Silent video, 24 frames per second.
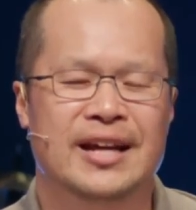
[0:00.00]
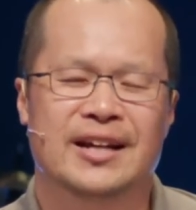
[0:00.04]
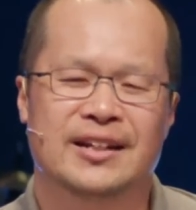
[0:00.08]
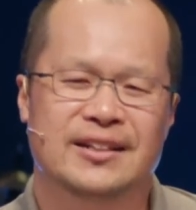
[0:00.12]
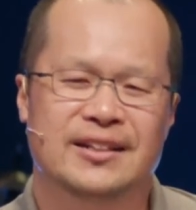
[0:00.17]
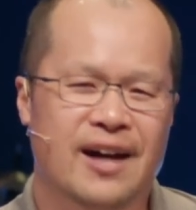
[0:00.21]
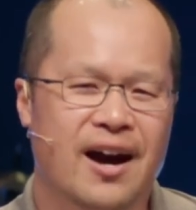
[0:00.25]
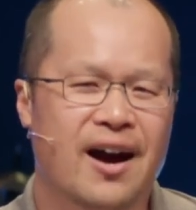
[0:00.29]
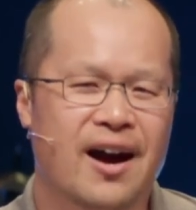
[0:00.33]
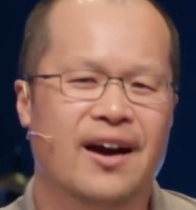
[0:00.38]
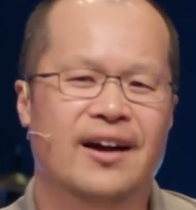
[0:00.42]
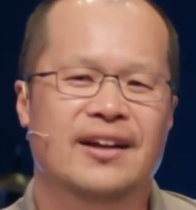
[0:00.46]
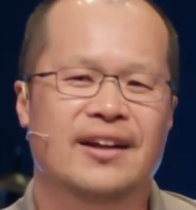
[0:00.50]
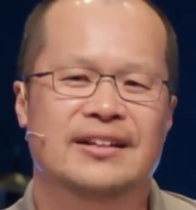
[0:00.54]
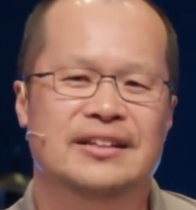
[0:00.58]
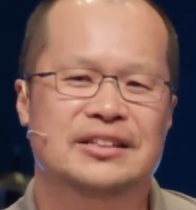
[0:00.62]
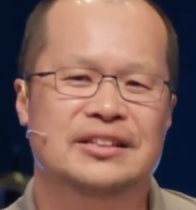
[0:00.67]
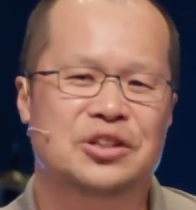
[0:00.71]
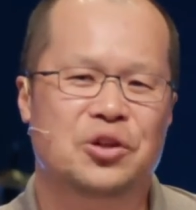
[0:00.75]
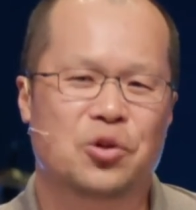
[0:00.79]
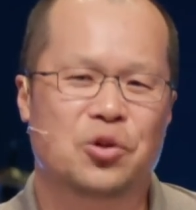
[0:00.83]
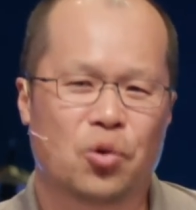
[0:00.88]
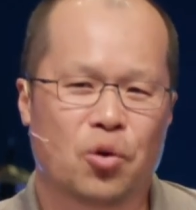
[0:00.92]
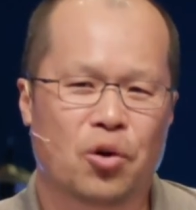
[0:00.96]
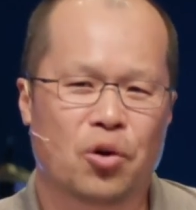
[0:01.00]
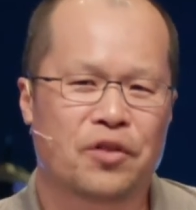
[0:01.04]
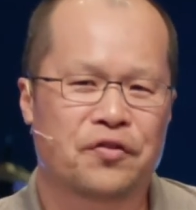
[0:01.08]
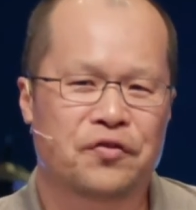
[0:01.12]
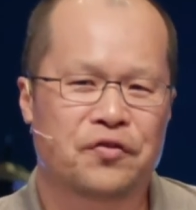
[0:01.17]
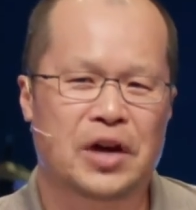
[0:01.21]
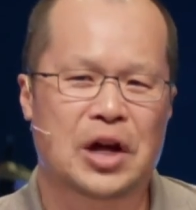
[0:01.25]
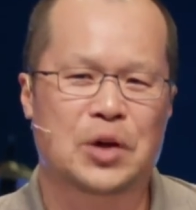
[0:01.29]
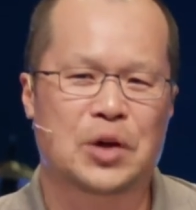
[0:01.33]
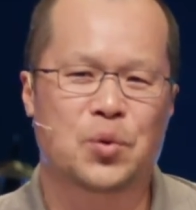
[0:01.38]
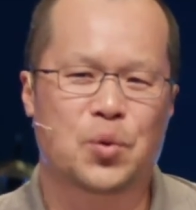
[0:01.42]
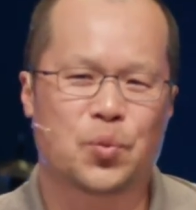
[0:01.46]
God is
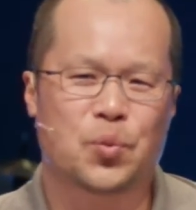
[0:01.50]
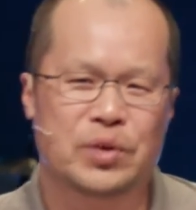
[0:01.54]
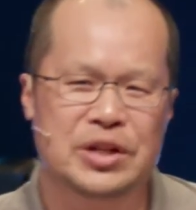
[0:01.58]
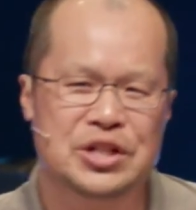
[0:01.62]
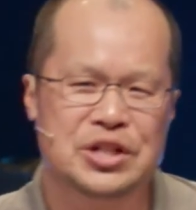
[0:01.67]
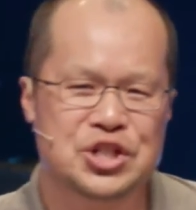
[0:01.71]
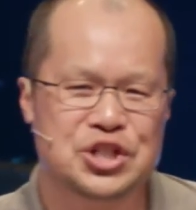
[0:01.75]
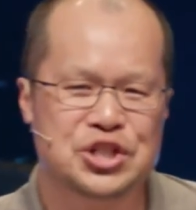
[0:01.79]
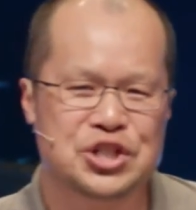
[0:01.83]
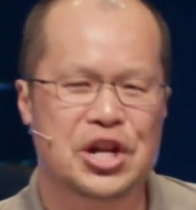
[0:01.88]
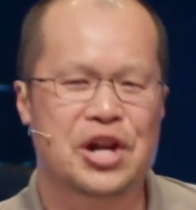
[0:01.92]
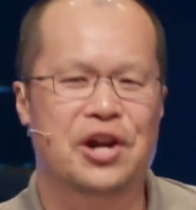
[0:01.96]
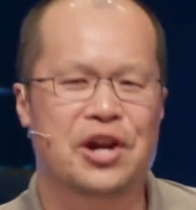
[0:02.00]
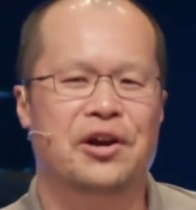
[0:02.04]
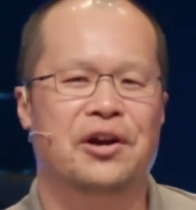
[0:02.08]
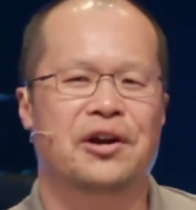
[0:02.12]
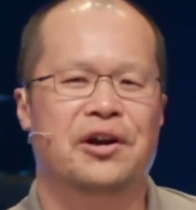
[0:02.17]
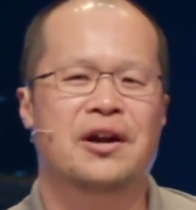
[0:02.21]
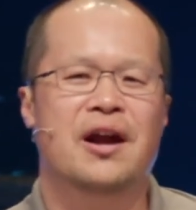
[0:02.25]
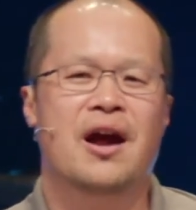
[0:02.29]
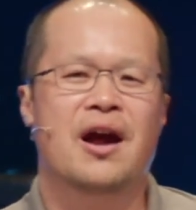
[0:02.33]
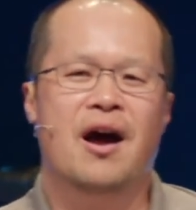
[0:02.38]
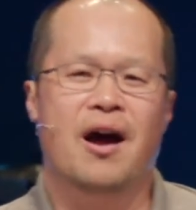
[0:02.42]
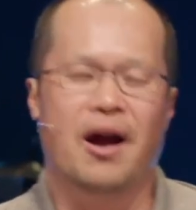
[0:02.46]
glorified when we share